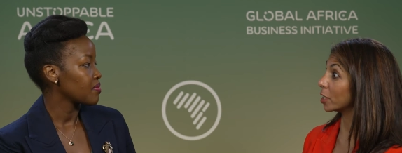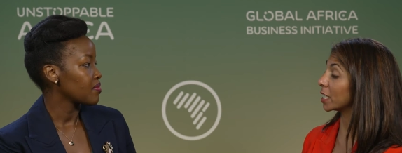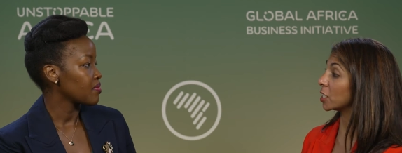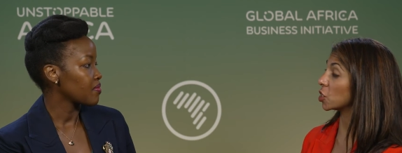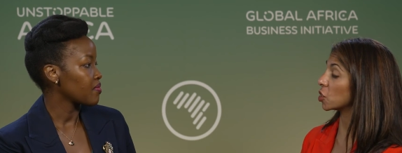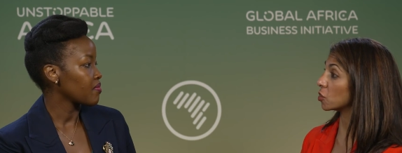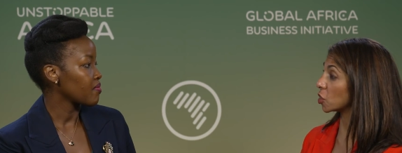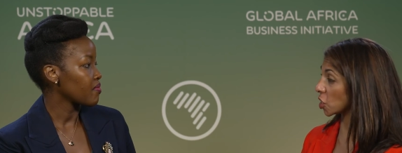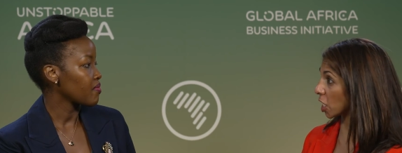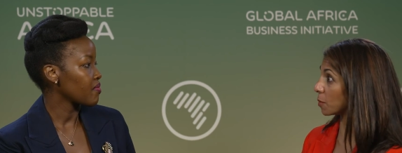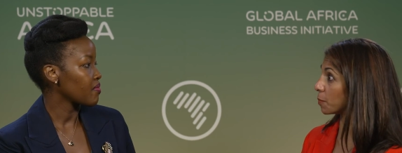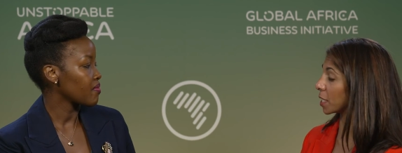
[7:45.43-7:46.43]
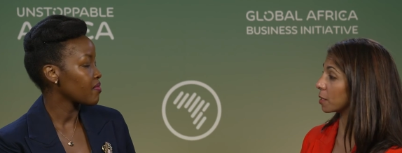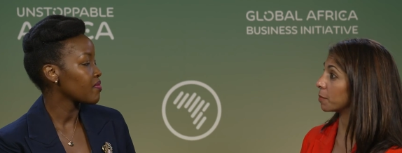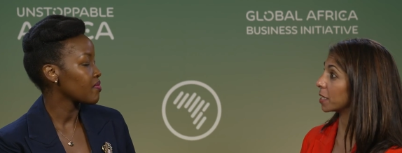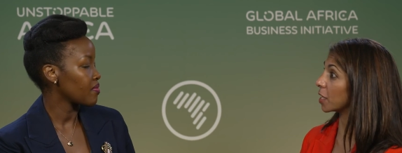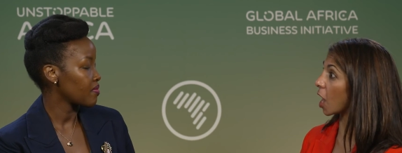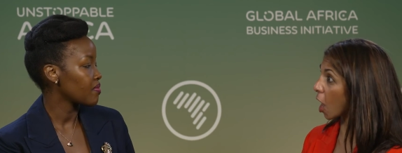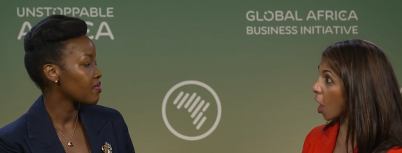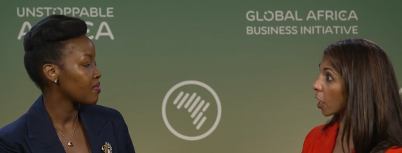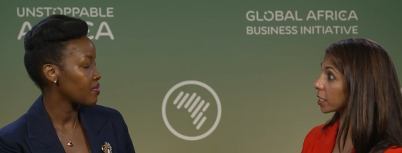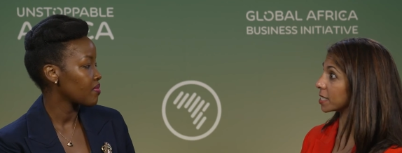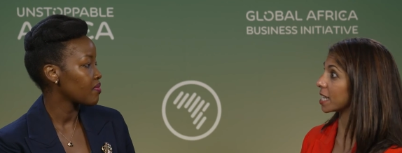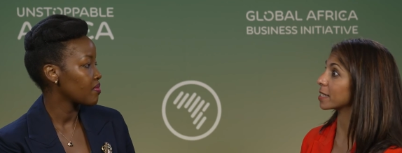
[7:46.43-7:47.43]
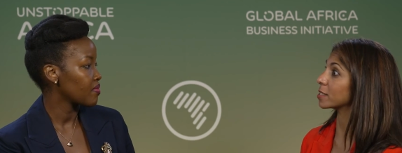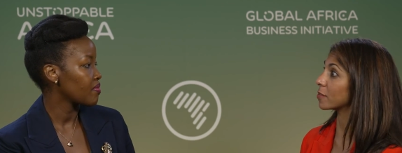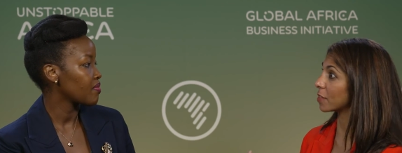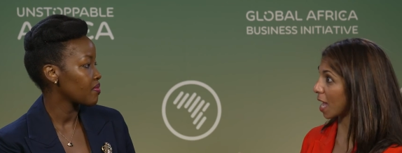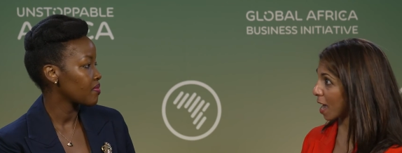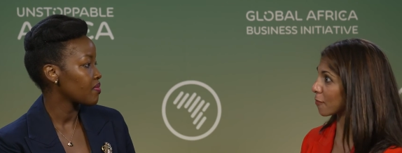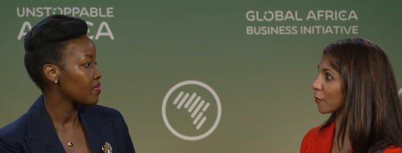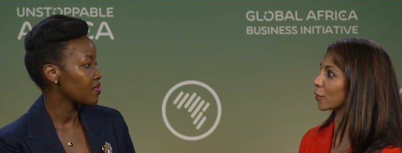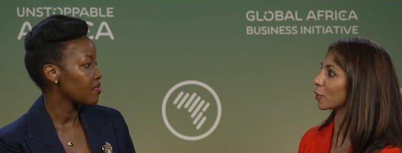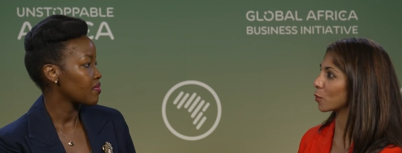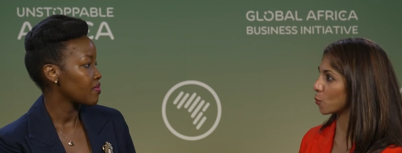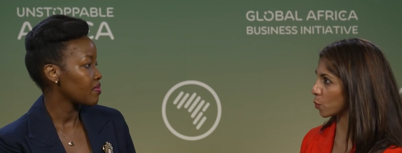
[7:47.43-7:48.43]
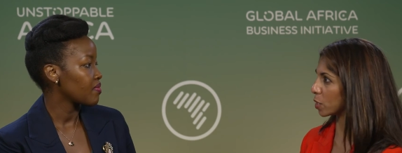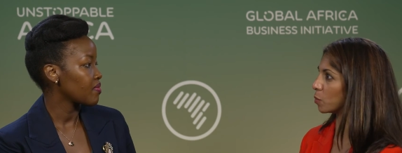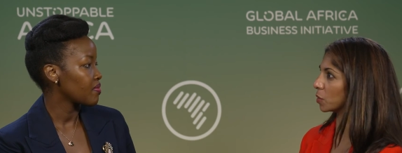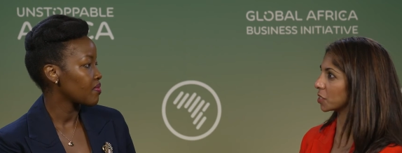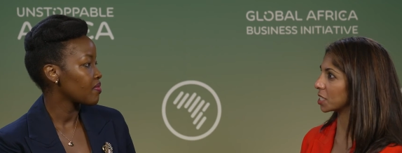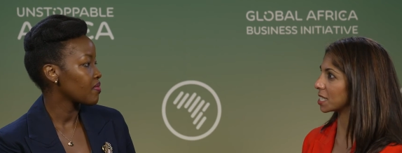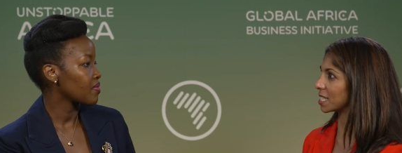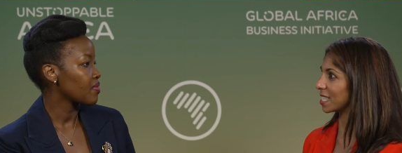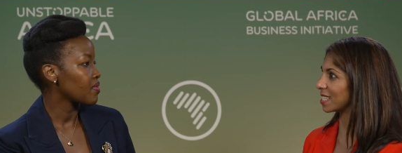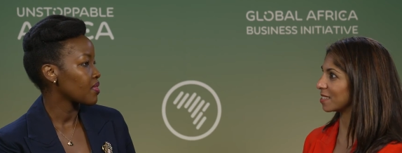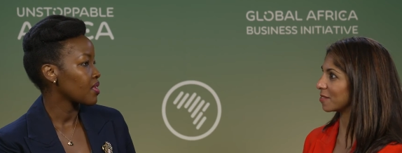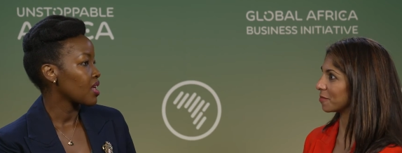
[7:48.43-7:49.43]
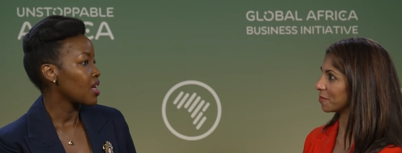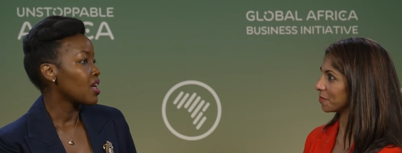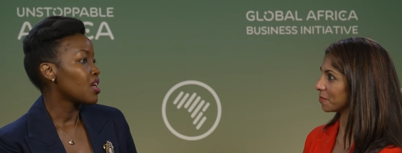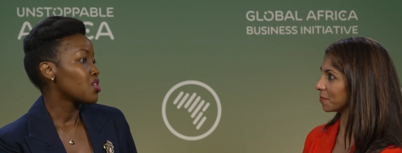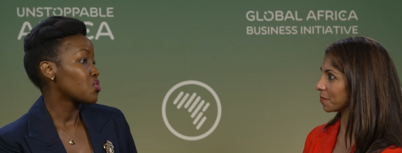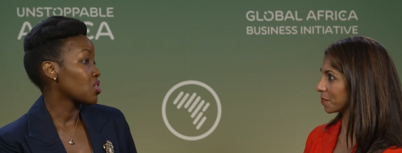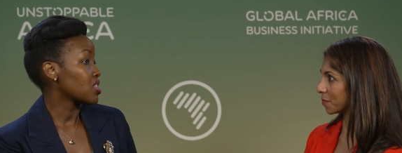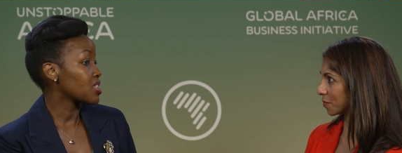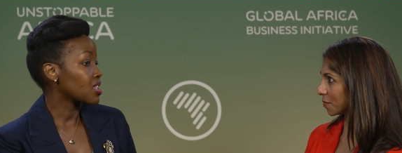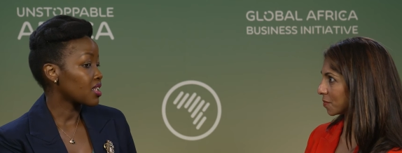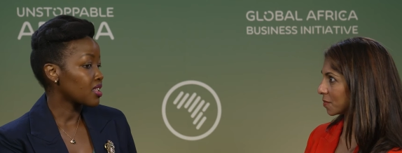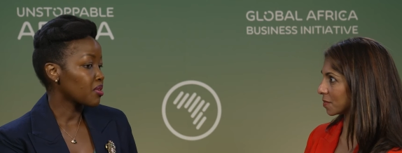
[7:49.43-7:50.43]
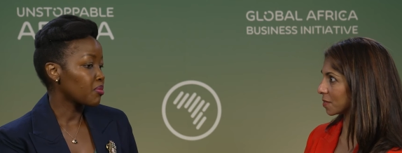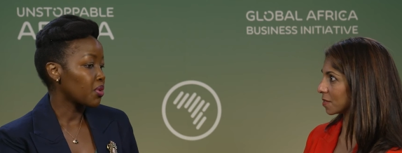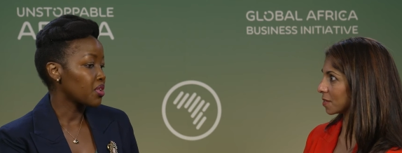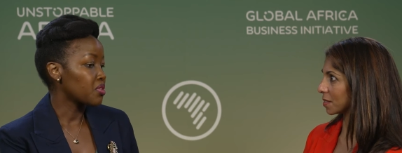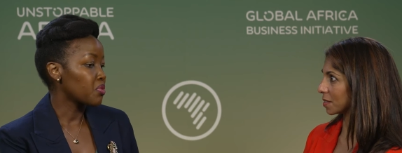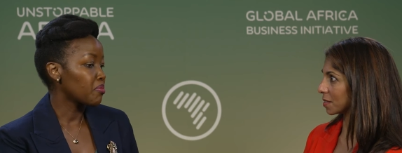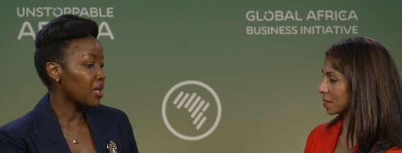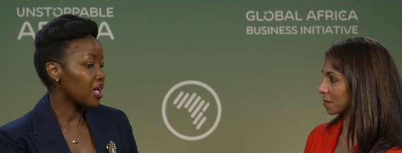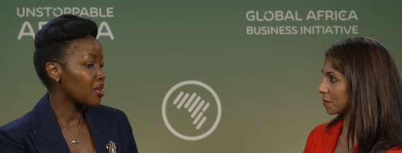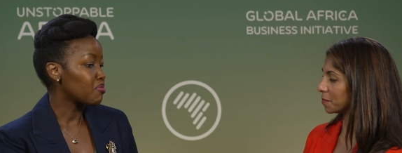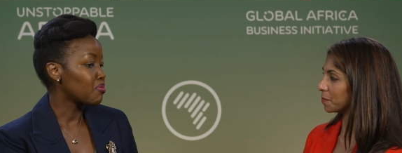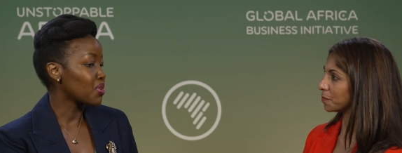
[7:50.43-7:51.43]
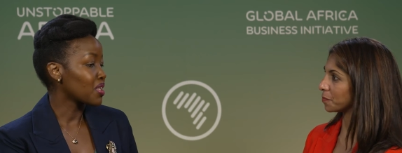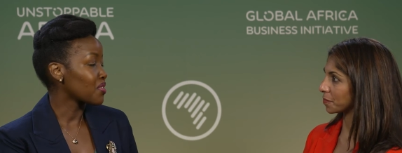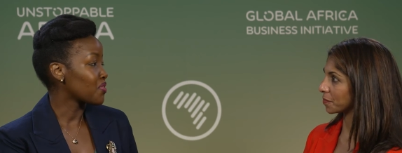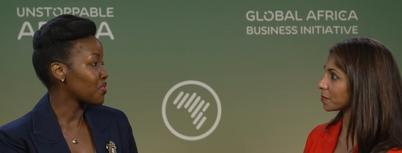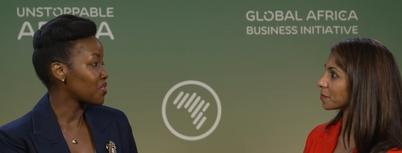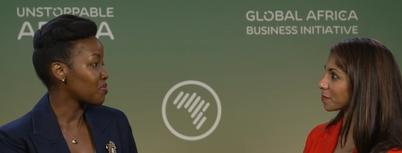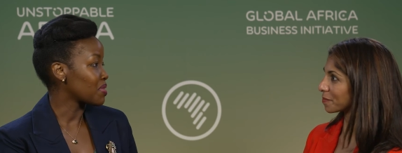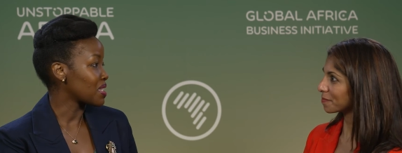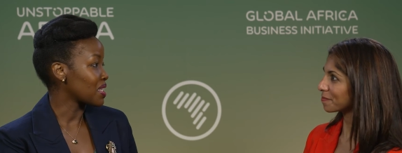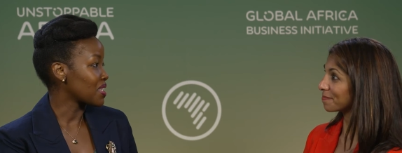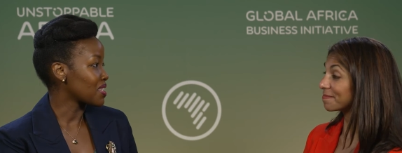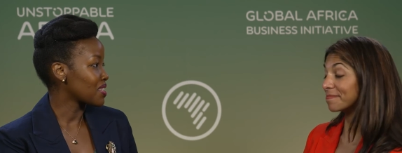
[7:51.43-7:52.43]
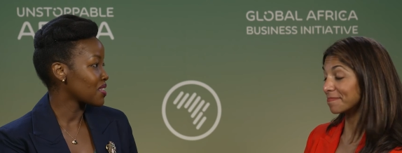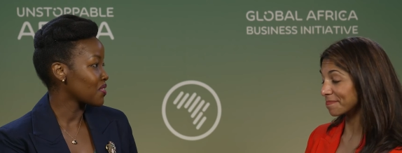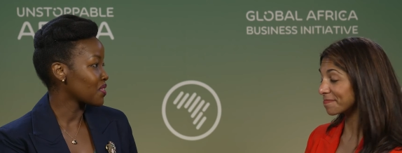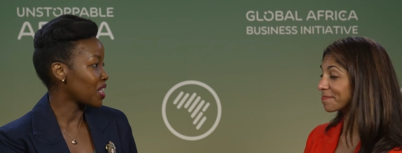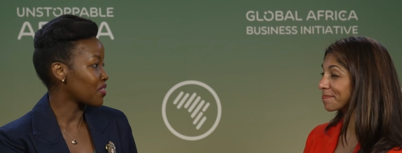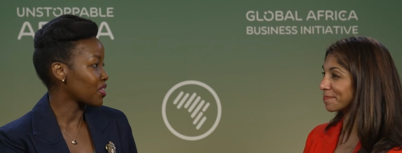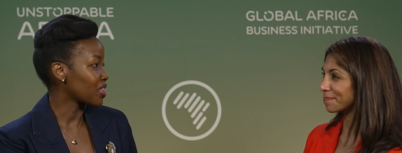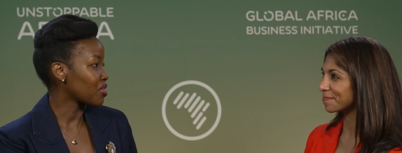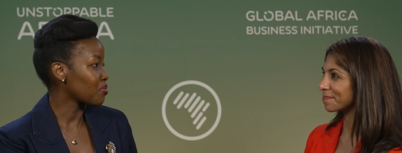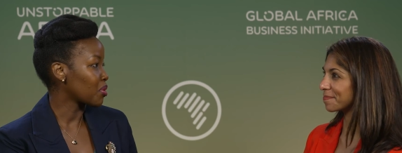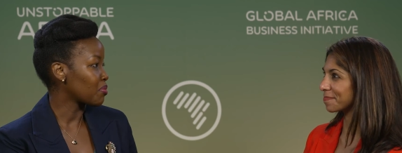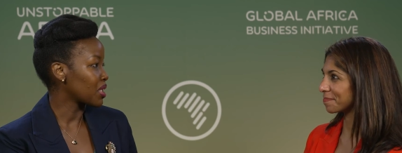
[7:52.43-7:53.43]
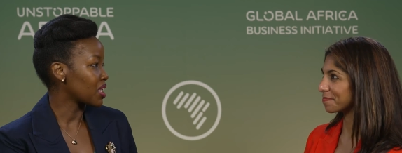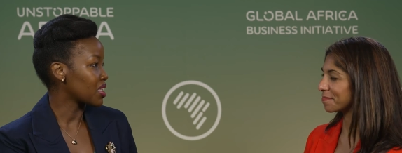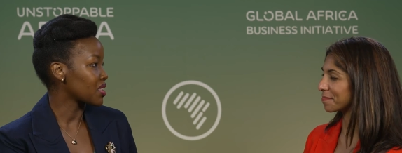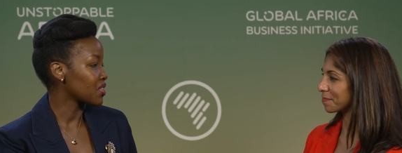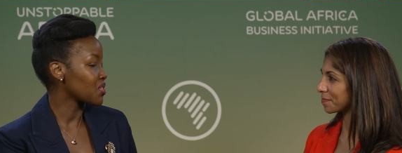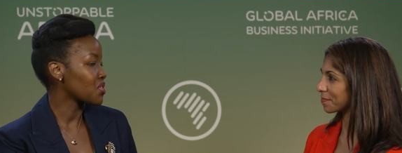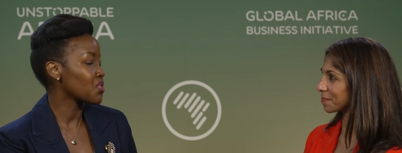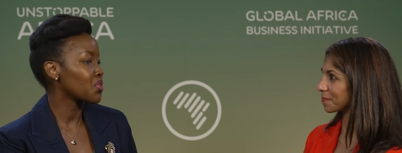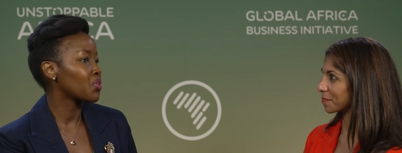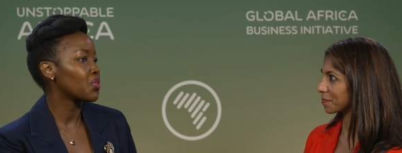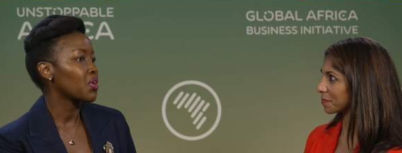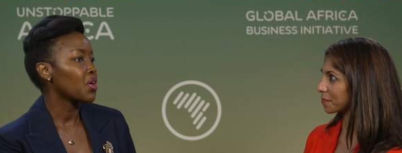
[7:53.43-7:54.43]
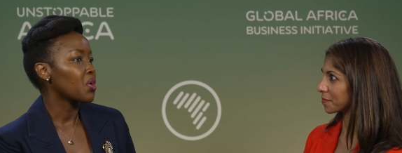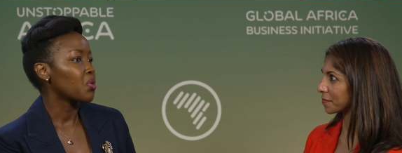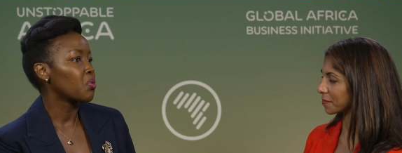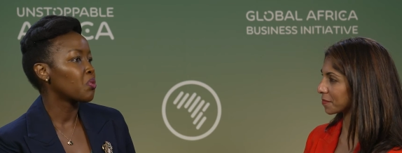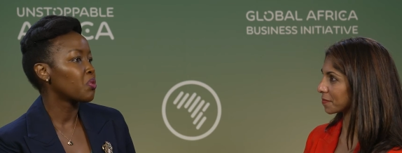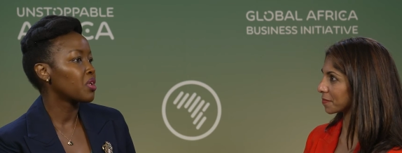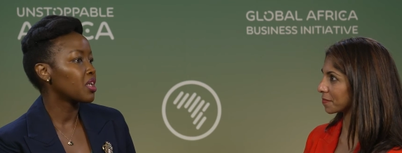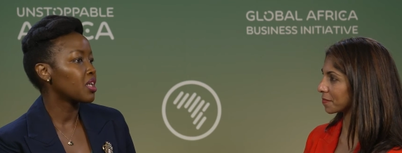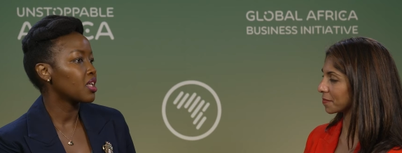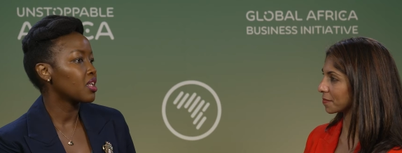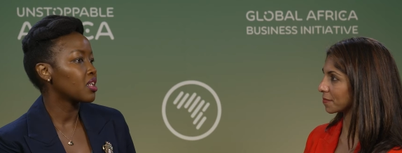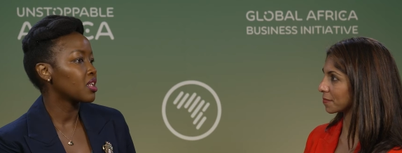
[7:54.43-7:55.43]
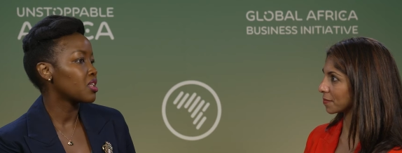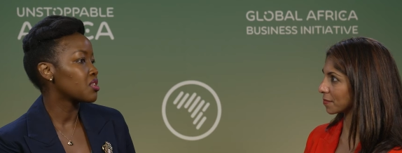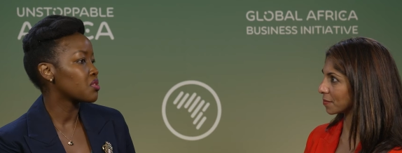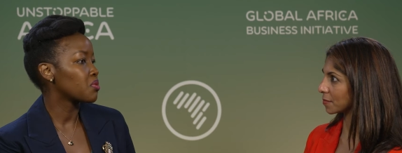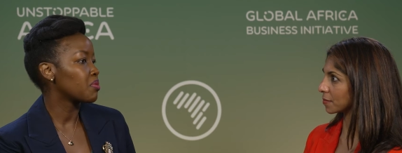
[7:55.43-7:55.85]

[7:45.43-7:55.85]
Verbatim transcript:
Speaker 1: really shaping and being the architects of the Africa that we want to see. So,
Speaker 2: as a starting point, we make up more than 50% of the African population. So, we need to